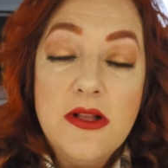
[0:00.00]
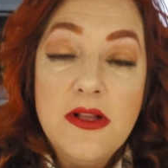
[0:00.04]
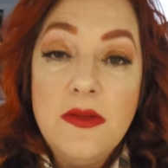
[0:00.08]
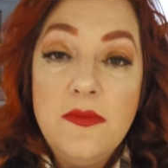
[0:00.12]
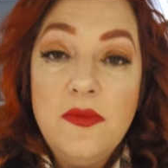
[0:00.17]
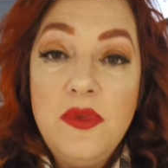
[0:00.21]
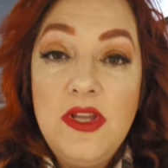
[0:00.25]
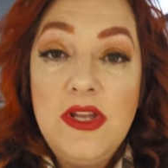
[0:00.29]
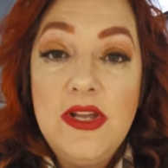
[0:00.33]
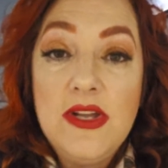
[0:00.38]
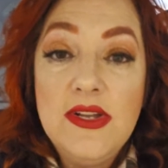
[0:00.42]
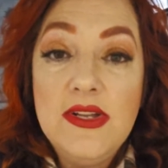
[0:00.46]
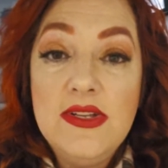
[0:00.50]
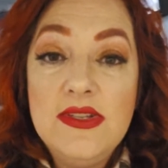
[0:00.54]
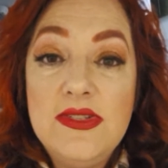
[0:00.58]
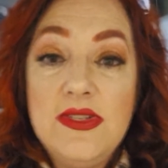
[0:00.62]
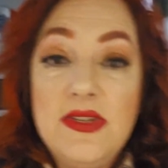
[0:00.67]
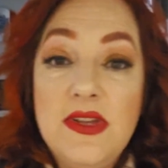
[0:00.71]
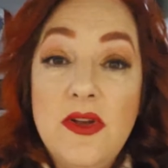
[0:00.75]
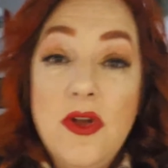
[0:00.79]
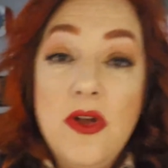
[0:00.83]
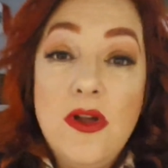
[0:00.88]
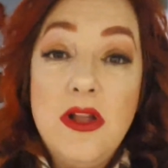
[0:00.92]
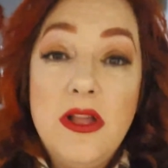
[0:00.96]
Because
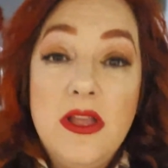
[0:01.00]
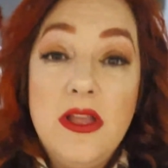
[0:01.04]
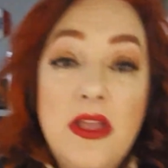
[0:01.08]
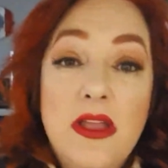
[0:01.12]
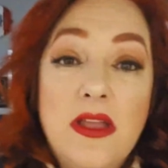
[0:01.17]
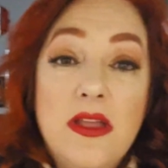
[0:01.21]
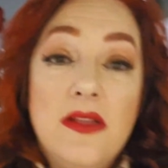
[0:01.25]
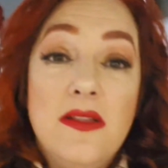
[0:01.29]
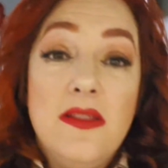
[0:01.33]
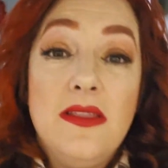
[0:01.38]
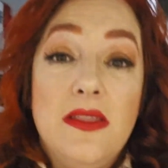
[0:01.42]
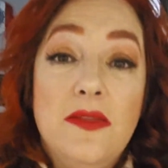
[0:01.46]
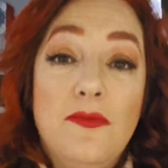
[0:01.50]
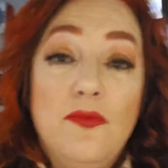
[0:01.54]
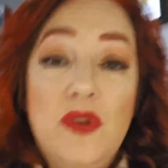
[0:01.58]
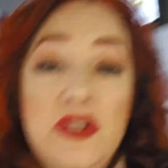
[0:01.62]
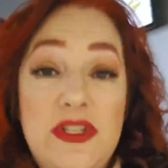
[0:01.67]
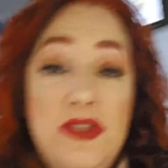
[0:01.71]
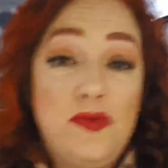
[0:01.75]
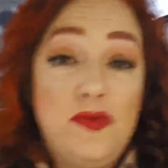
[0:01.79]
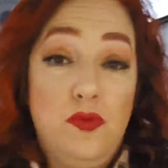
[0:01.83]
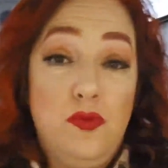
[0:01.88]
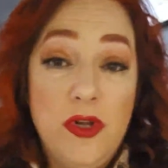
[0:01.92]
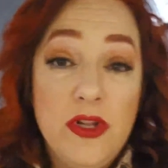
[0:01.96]

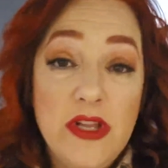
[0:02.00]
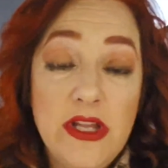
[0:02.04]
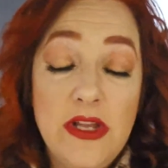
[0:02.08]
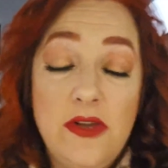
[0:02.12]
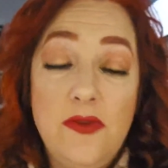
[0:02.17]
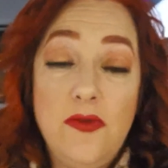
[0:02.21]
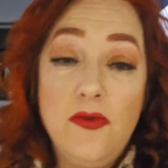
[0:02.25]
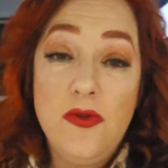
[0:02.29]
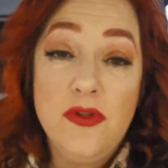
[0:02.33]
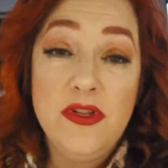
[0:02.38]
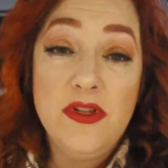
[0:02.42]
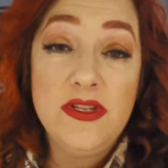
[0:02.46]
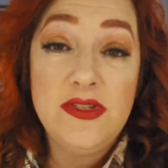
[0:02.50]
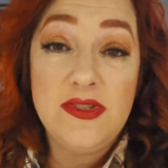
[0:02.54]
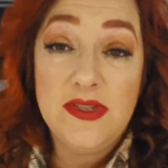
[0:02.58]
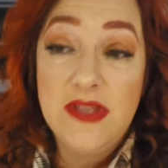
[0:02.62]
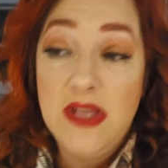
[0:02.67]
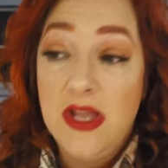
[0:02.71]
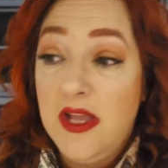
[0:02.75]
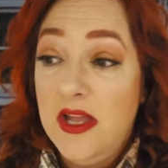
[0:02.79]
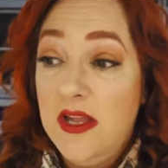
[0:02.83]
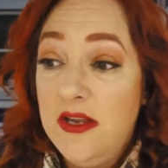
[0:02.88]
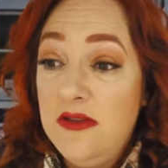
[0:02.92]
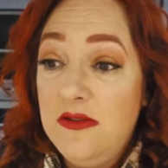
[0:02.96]
what's really cool is
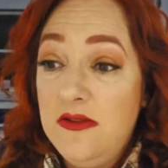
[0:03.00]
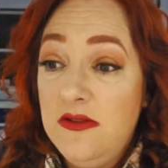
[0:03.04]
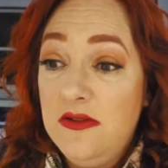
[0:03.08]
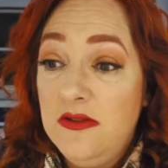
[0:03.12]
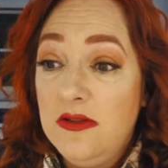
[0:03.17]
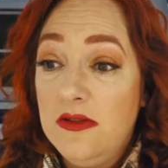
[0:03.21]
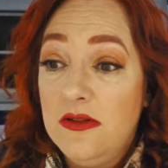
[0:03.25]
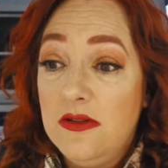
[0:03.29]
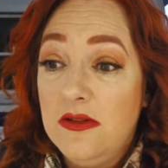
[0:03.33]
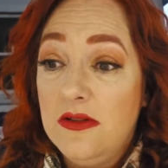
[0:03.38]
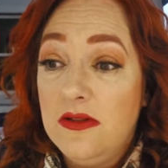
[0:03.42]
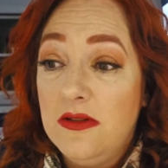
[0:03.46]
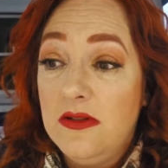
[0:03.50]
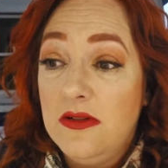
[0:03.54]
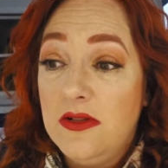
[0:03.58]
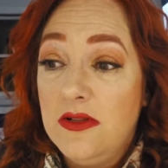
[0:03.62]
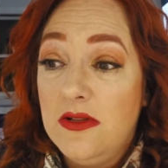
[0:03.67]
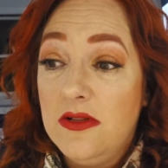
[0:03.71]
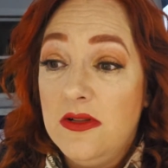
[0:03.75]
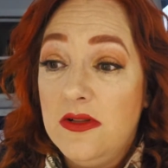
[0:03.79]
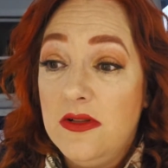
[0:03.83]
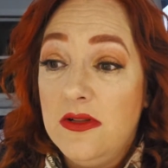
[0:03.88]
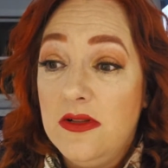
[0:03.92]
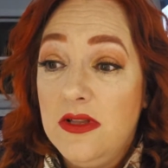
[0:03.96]
then
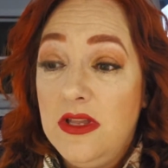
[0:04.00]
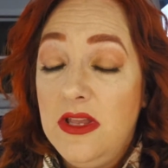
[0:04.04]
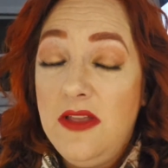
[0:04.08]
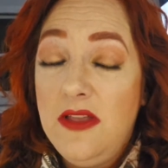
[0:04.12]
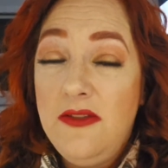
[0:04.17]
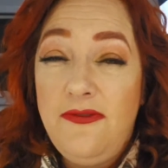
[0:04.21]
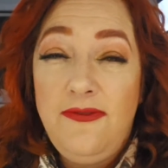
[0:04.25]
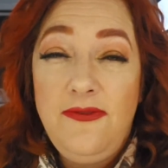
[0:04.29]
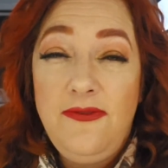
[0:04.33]
if